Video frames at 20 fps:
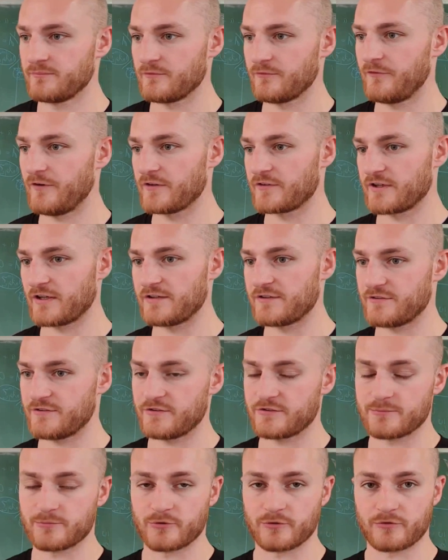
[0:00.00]
The fertigated
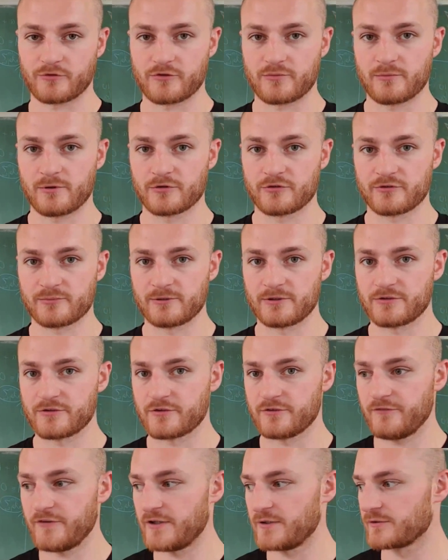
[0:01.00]
system is obviously the most similar to the
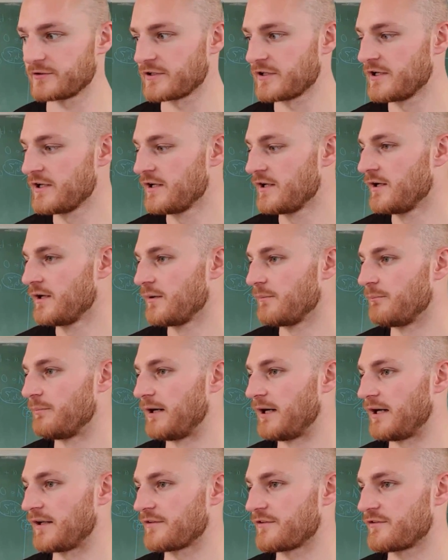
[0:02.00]
field,
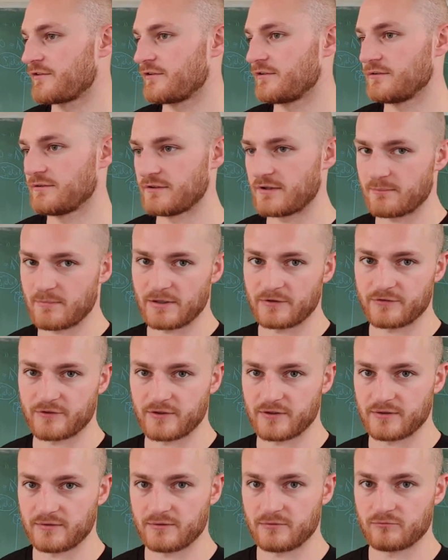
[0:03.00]
but that makes
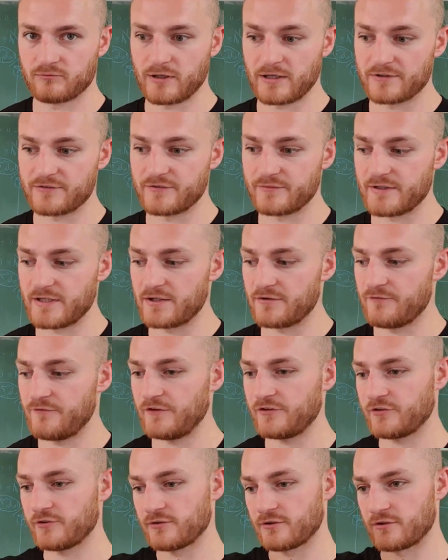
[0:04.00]
it relatively
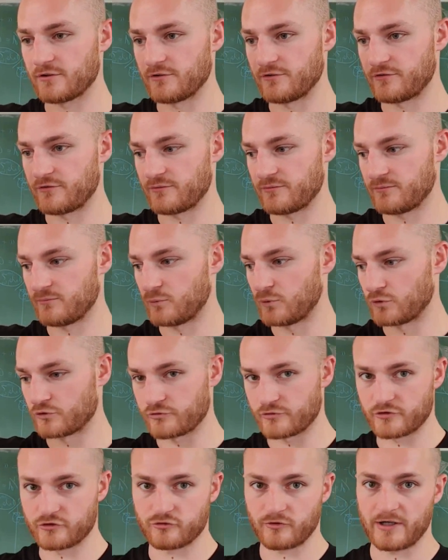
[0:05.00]
inefficient because
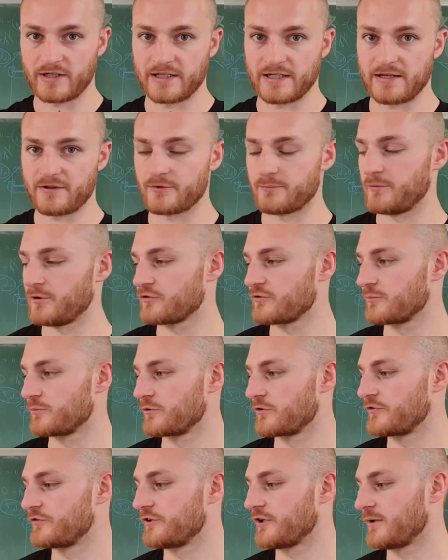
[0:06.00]
water is draining out the bottom all
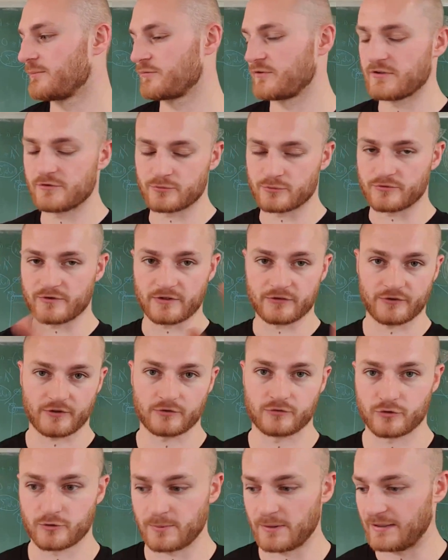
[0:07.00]
the time. So these are all things I can
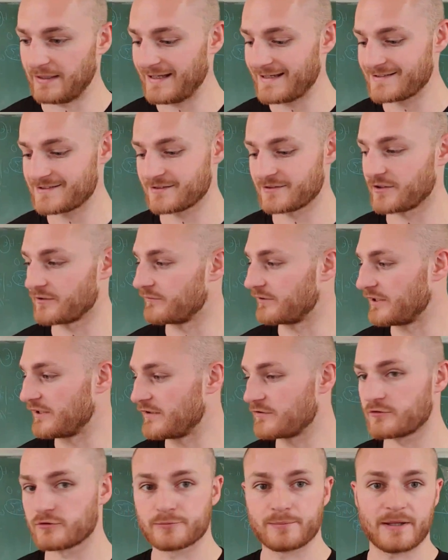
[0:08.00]
talk about later. I don't really
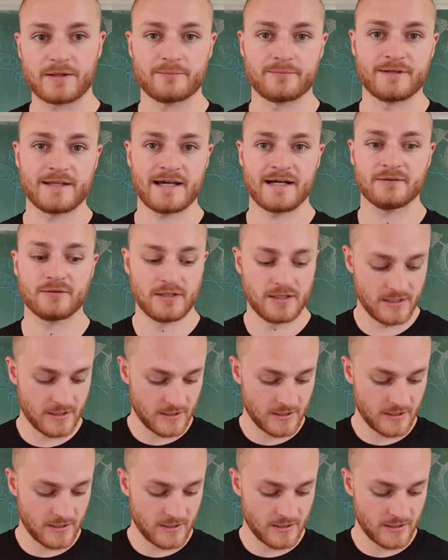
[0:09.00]
need to talk about them now.